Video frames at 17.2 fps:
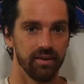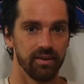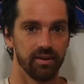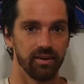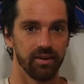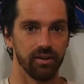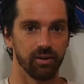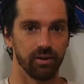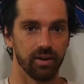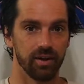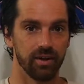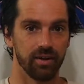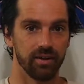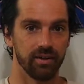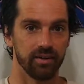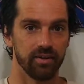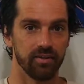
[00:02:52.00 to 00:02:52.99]
that you
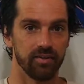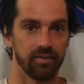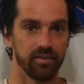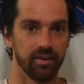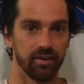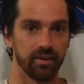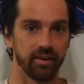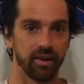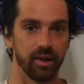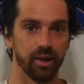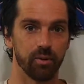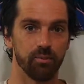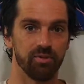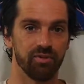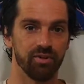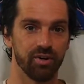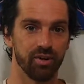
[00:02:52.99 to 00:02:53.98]
can suddenly
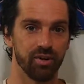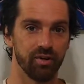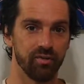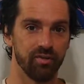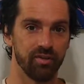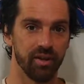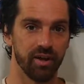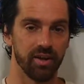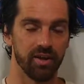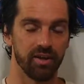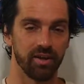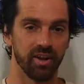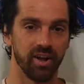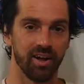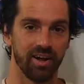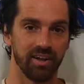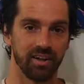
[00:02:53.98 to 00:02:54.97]
observe the
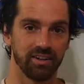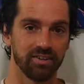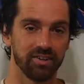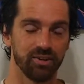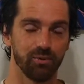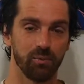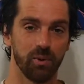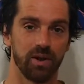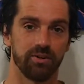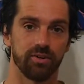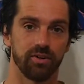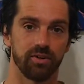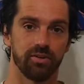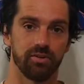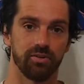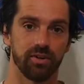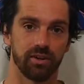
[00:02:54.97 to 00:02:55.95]
underlying
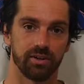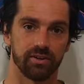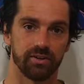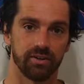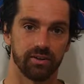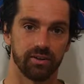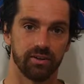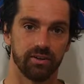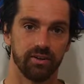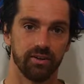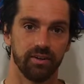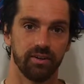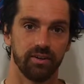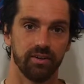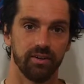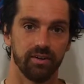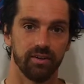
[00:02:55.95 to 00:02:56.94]
geometric structure
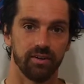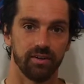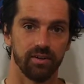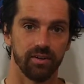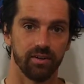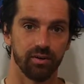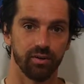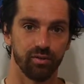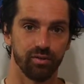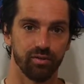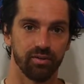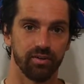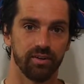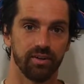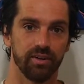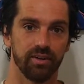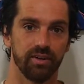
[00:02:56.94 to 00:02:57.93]
of
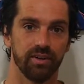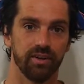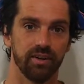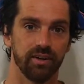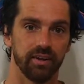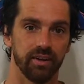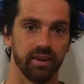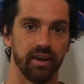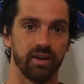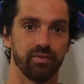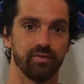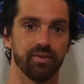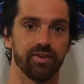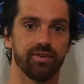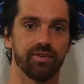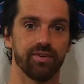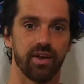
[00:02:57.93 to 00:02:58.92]
life
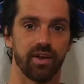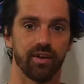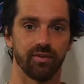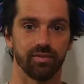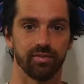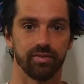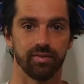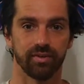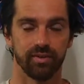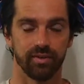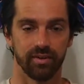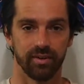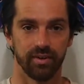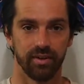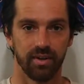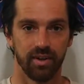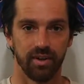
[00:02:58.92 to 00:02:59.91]
itself,
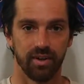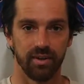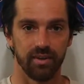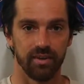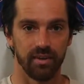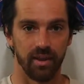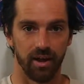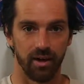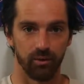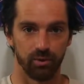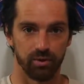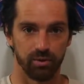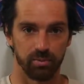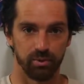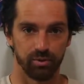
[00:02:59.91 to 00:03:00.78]
that which